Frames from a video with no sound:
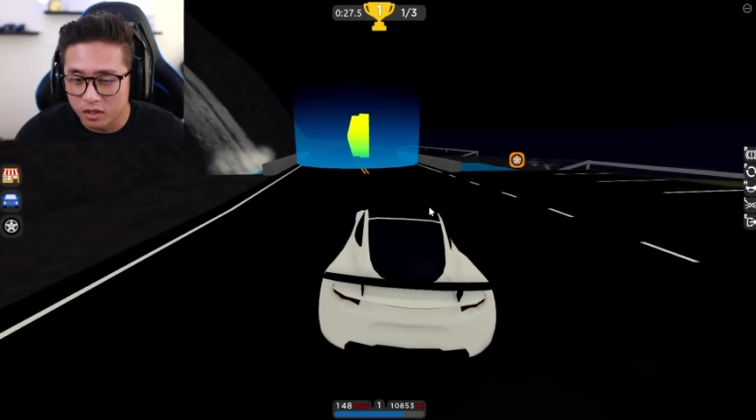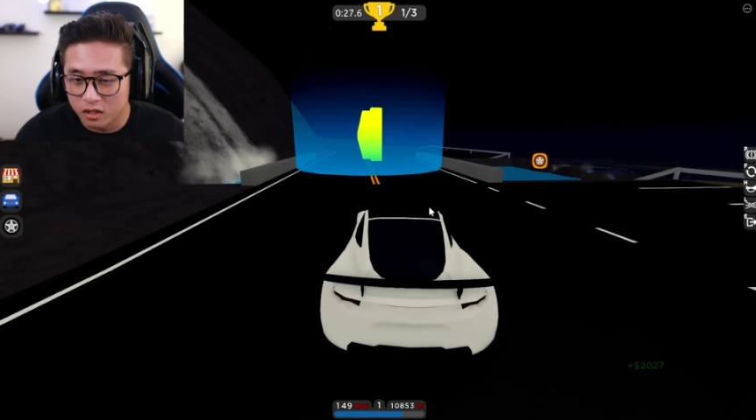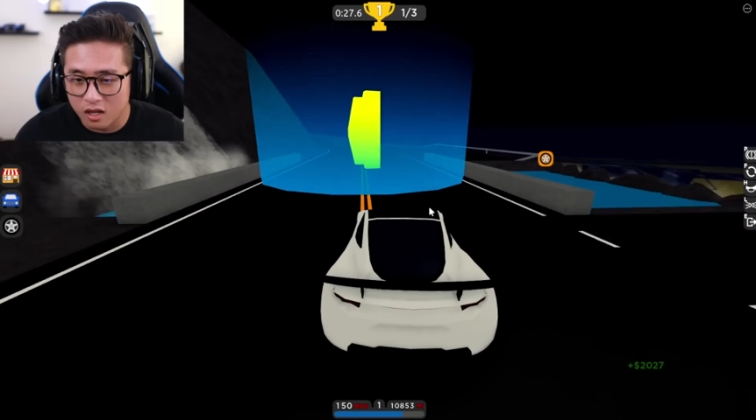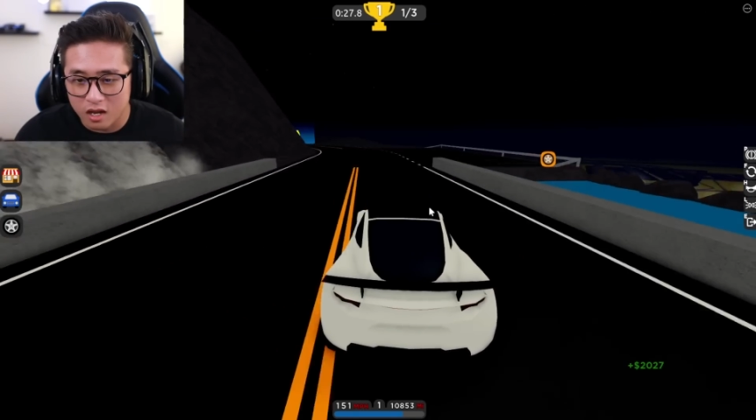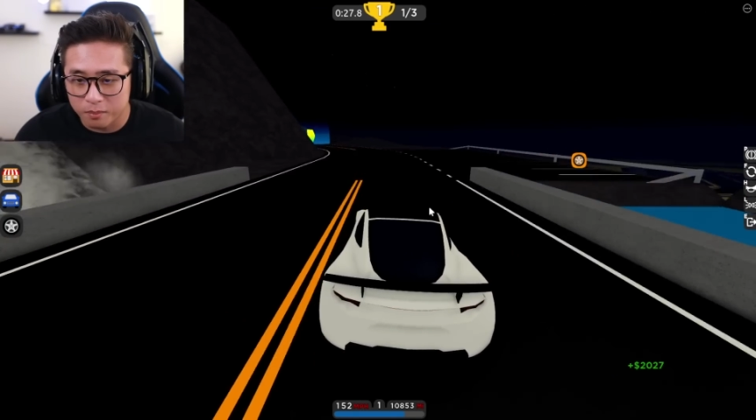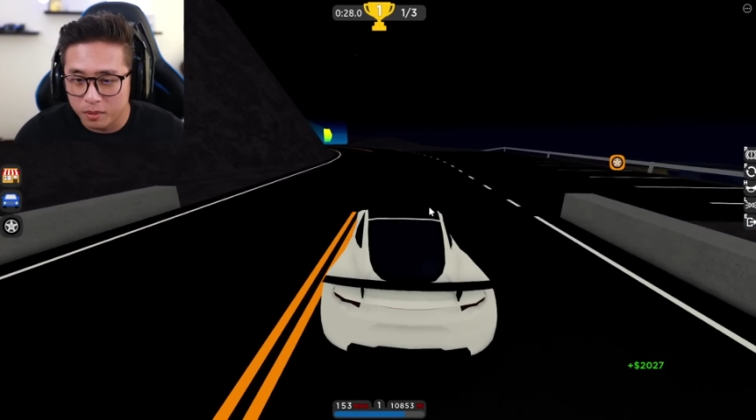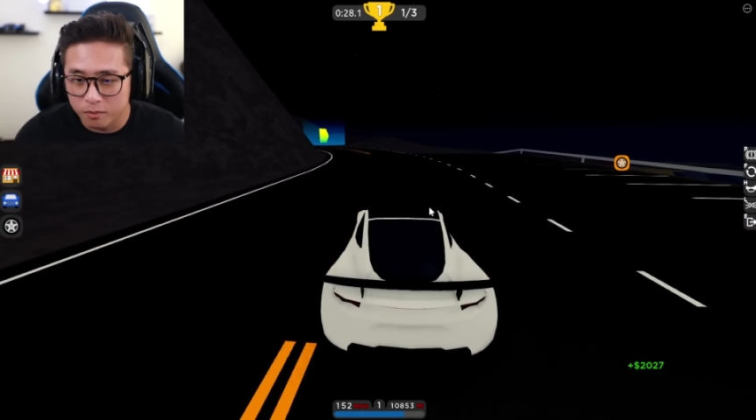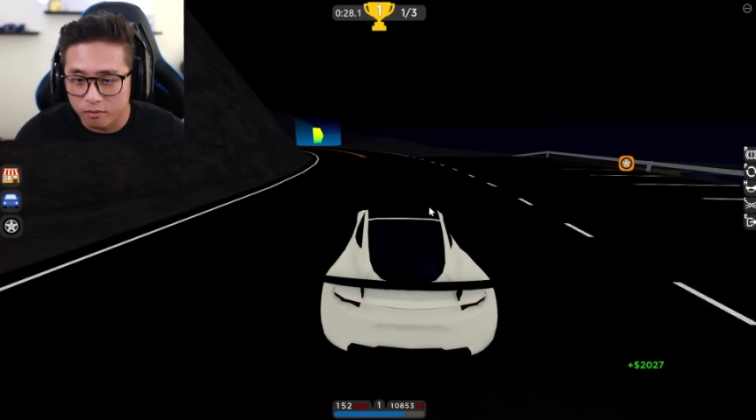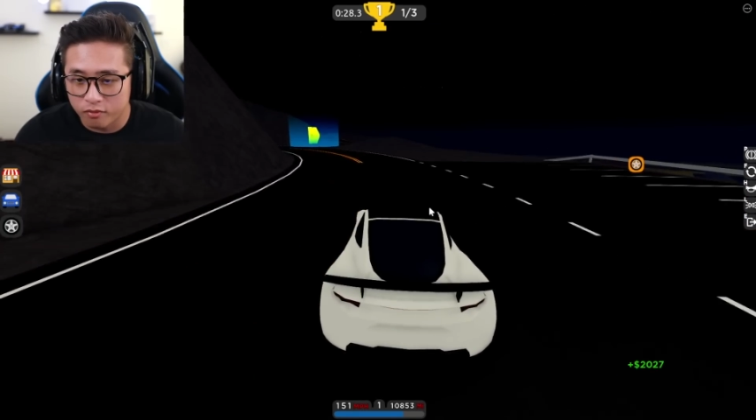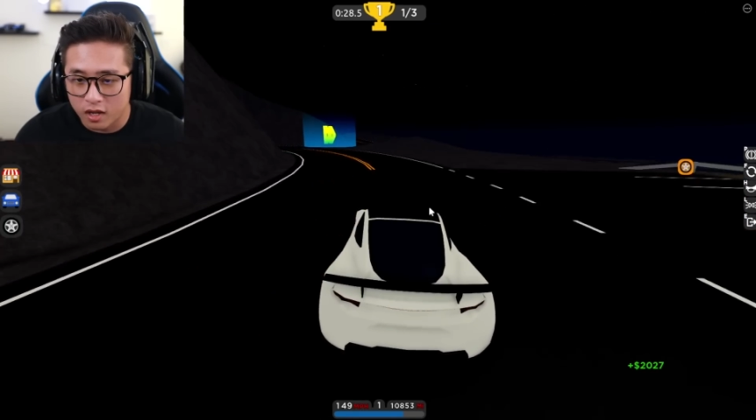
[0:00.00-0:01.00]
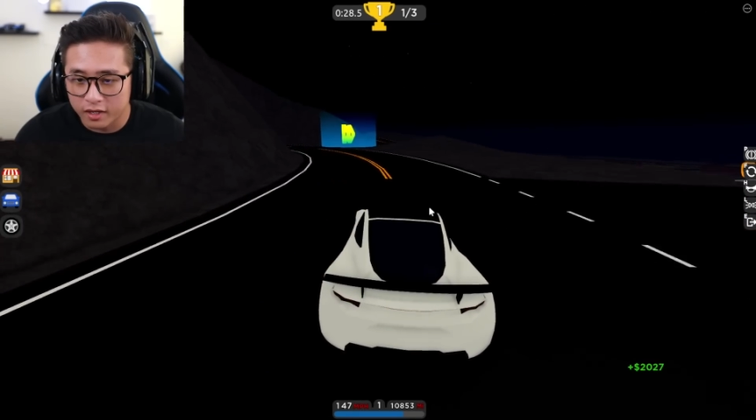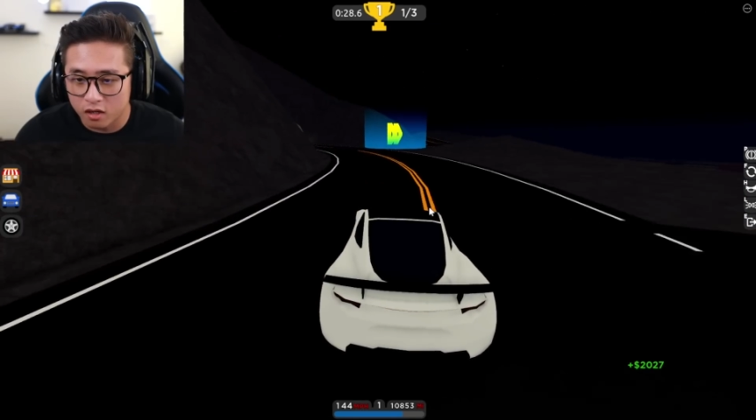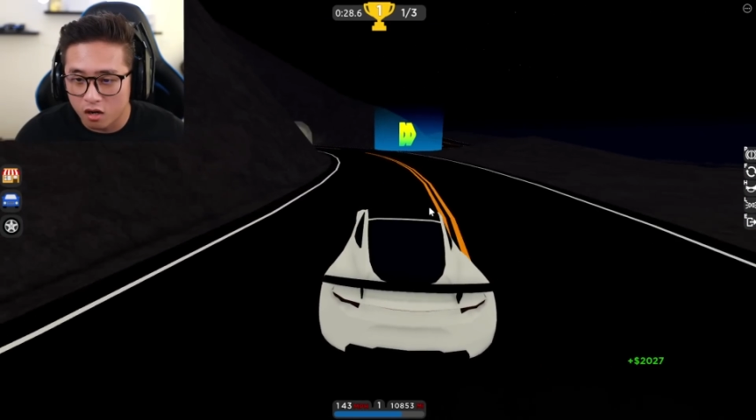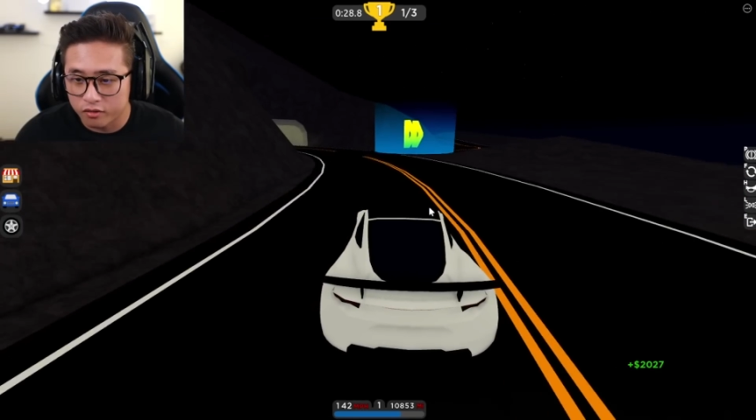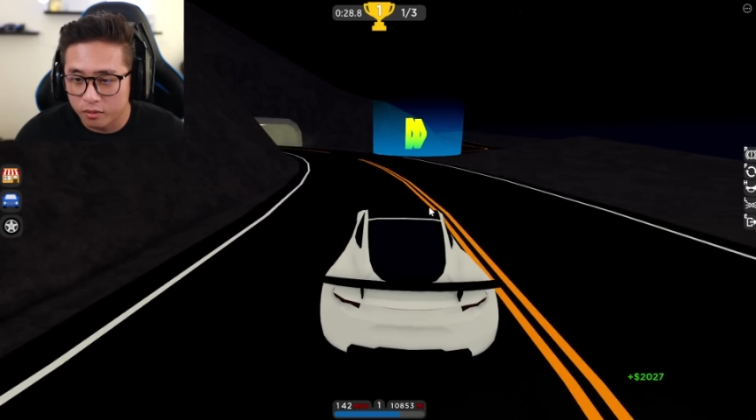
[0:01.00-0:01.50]
be a lot of people
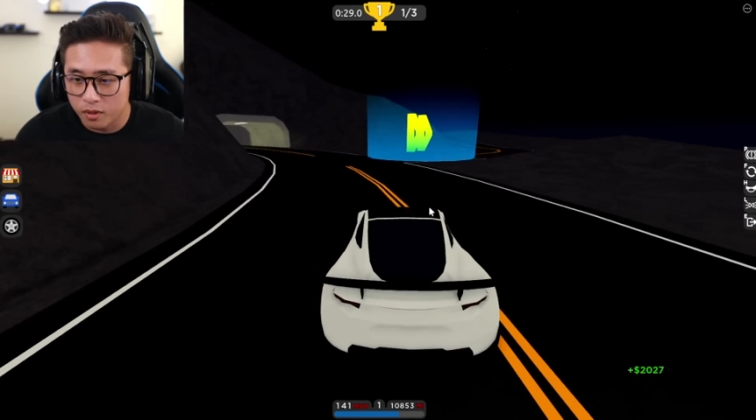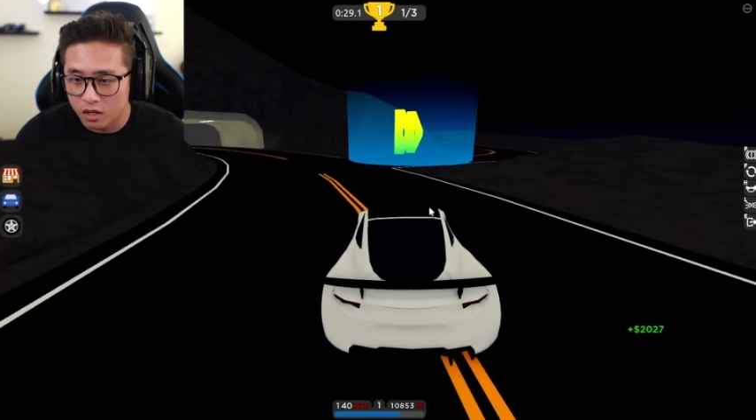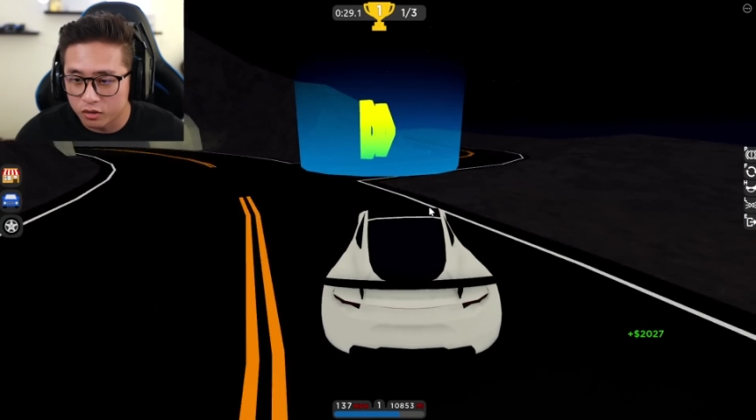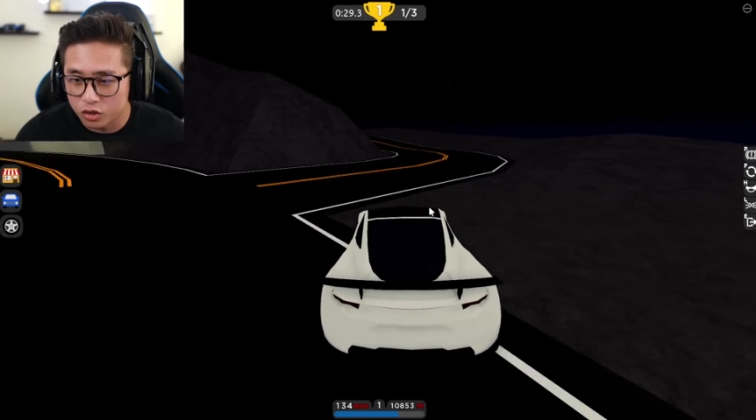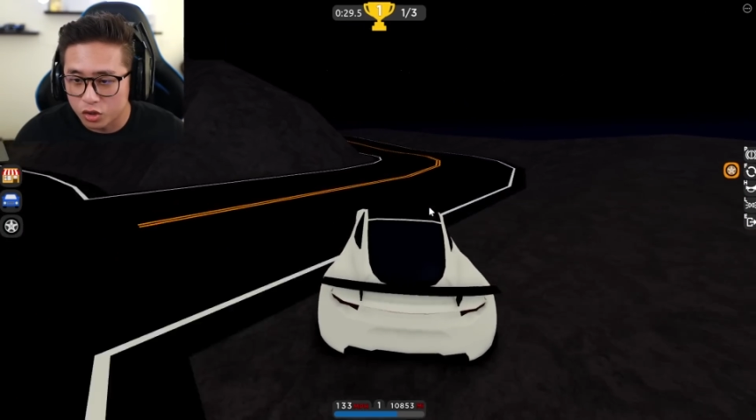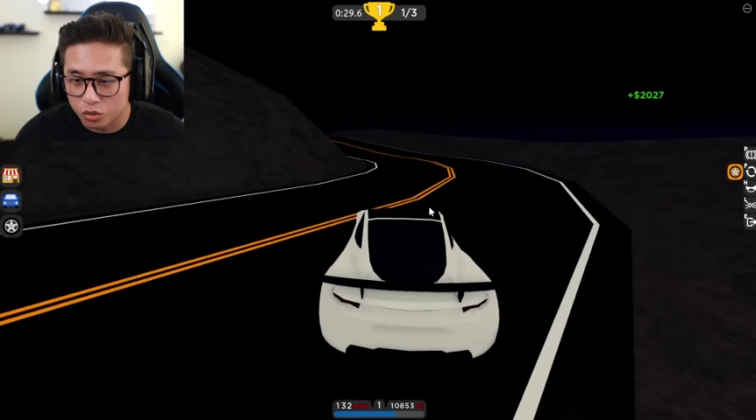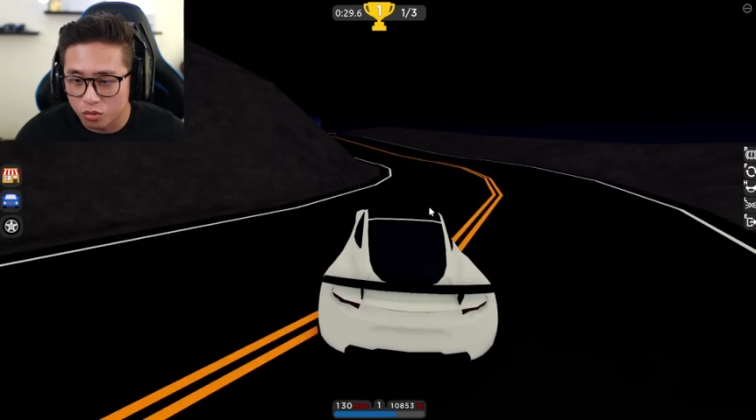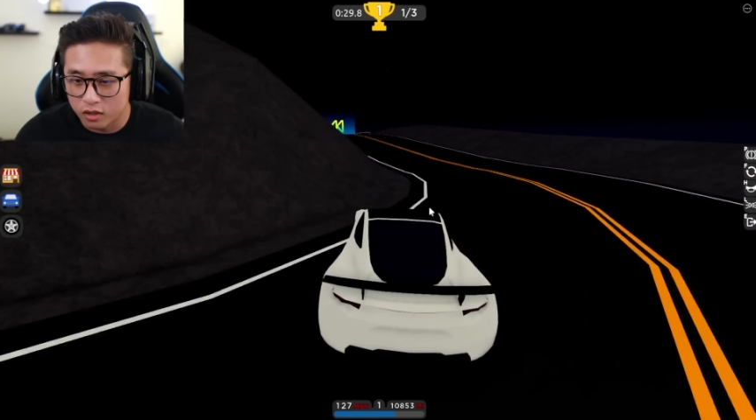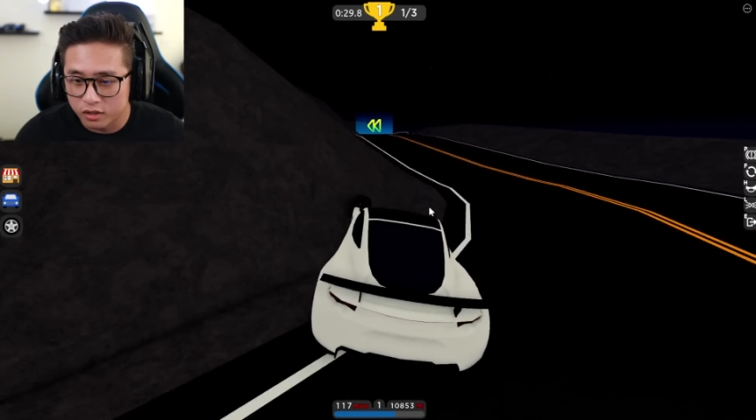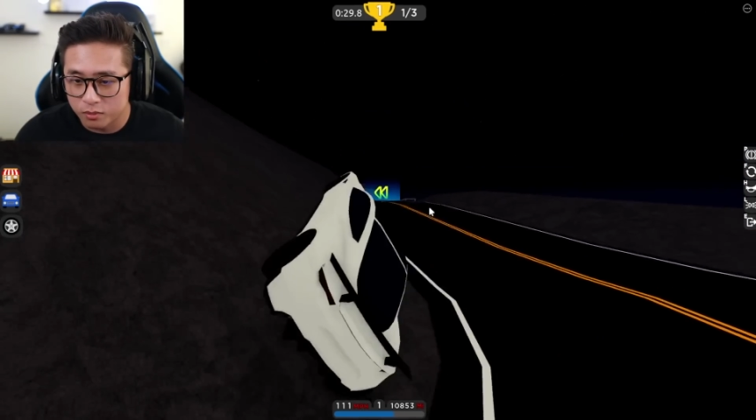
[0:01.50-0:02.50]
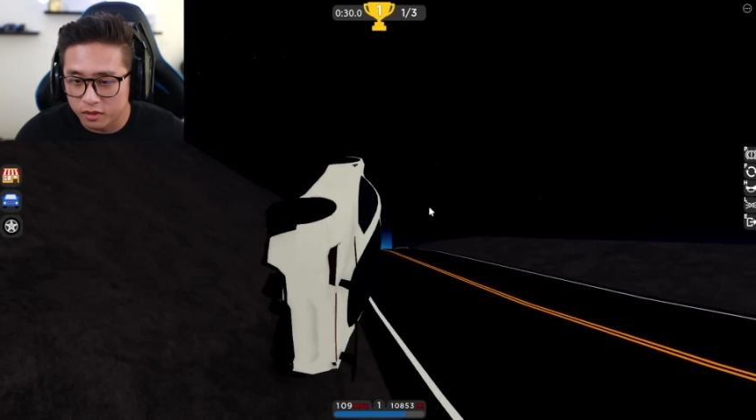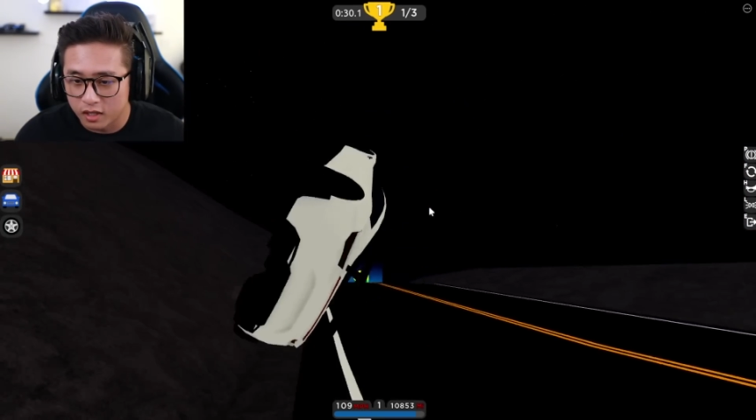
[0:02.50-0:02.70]
flying off the mountain. Trust me,